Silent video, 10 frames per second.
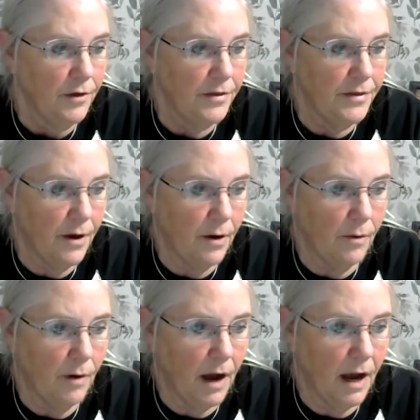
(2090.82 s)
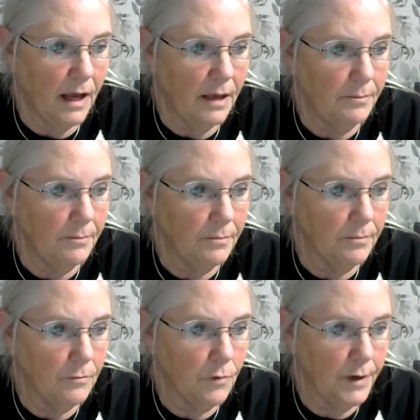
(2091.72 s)
So I'm
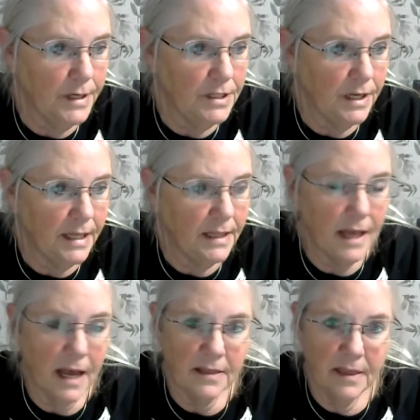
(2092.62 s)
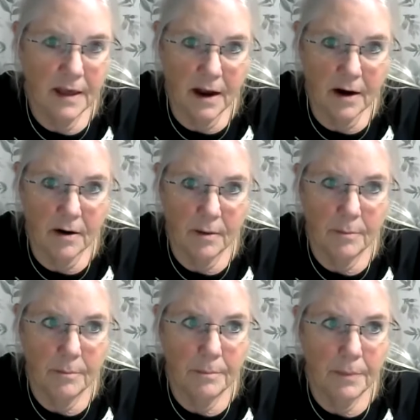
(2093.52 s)
going to end that there,
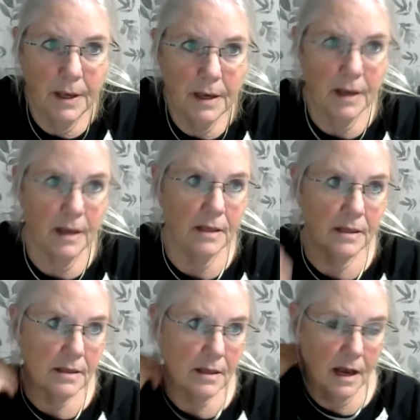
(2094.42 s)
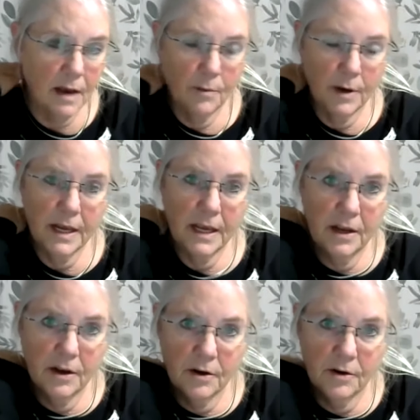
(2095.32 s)
because I want to
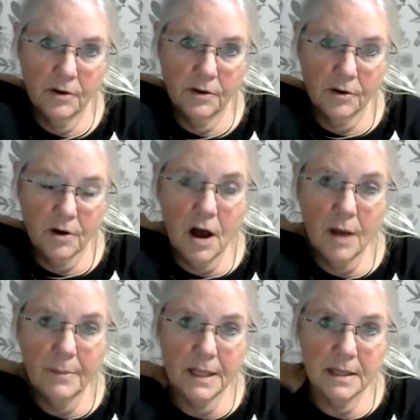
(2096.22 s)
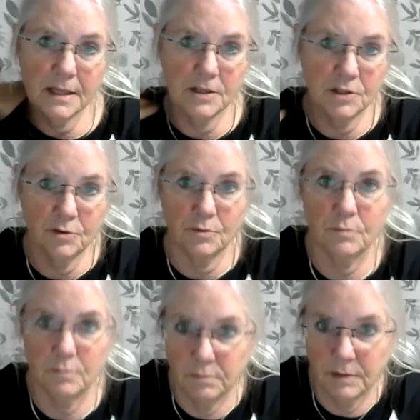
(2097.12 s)
hear your comments that
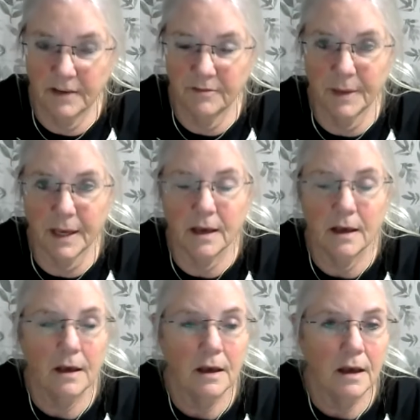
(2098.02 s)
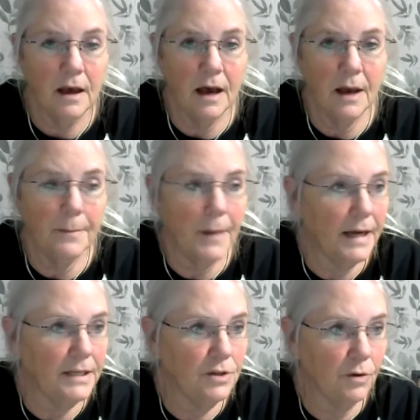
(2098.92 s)
you give me.
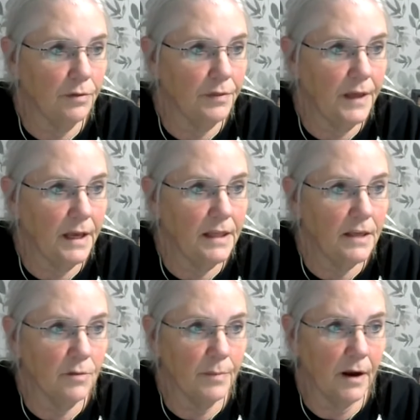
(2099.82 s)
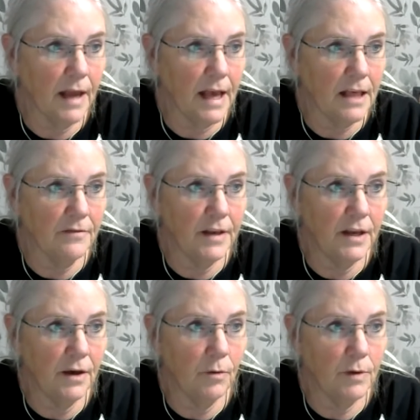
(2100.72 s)
I don't think this will be our last
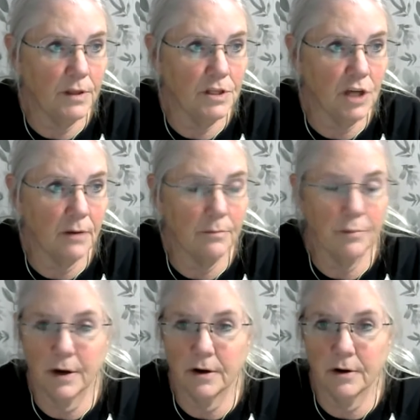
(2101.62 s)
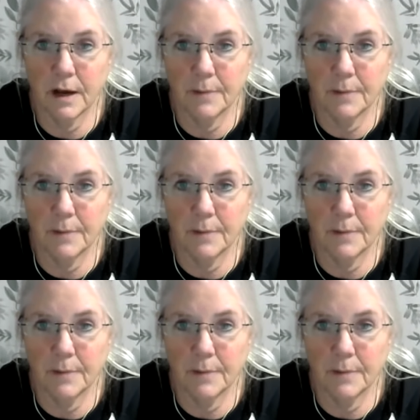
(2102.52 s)
video with John Benner.